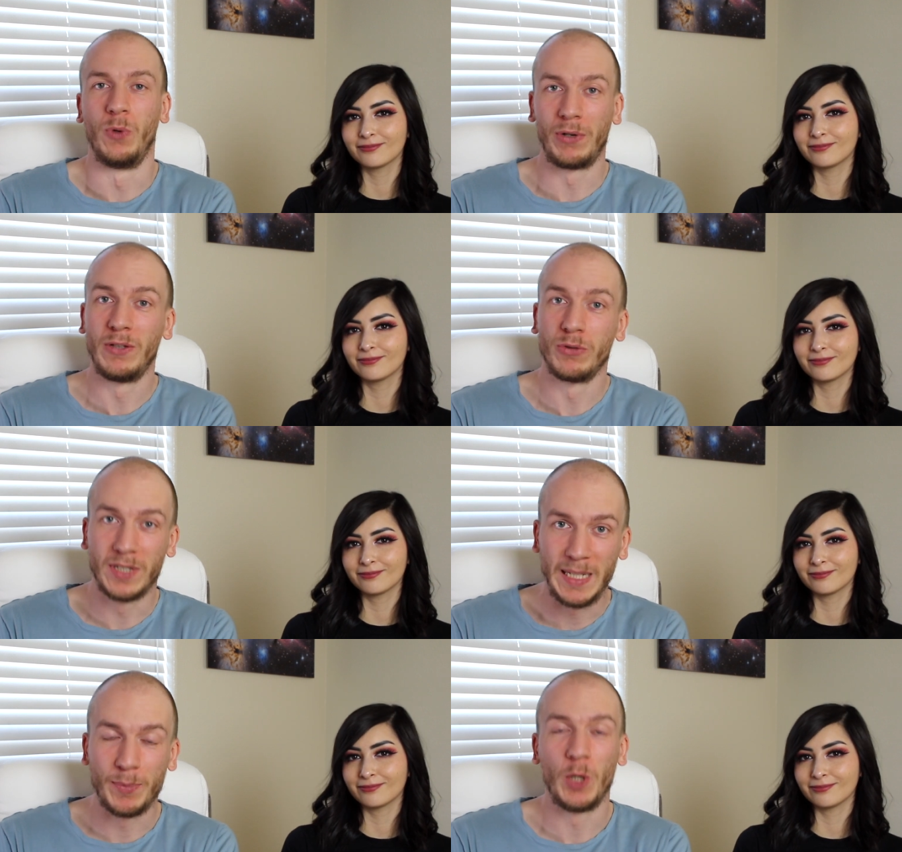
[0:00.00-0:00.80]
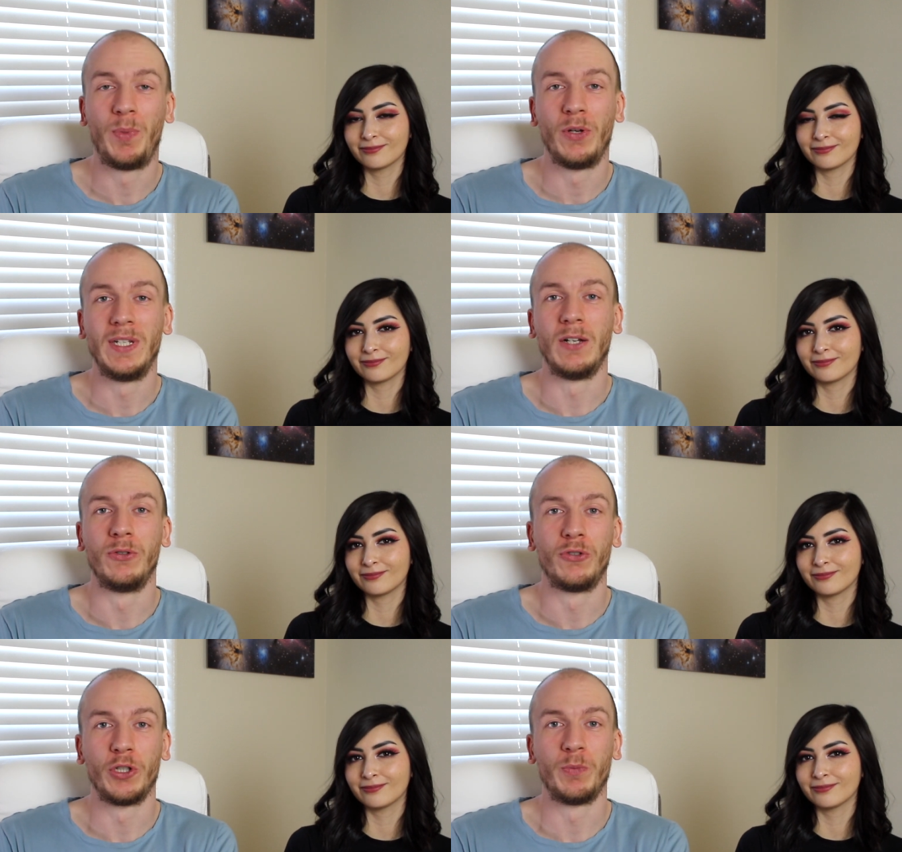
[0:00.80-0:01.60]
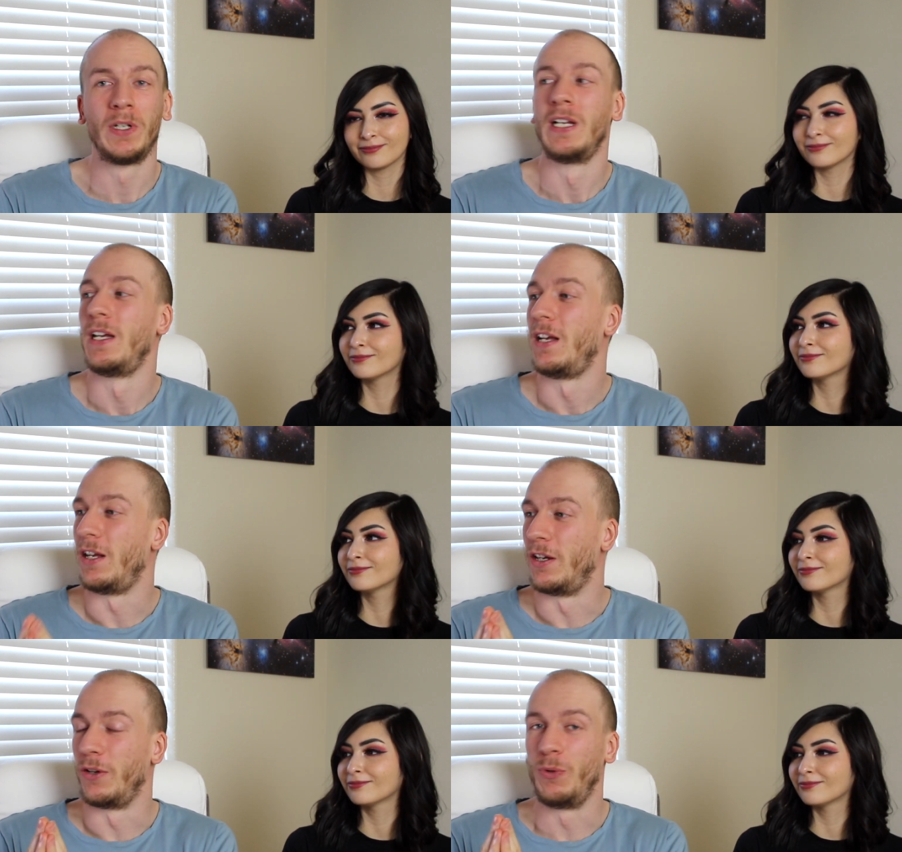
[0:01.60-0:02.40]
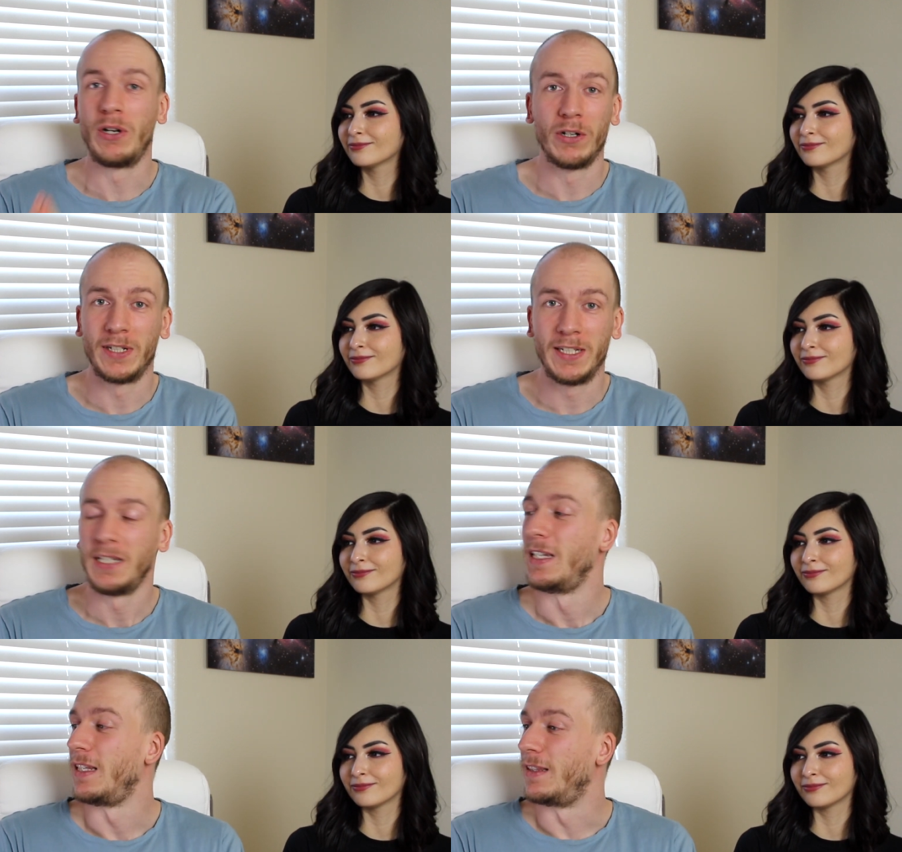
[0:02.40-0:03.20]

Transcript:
Speaker 1: We're going to keep uploading on YouTube uh, regularly.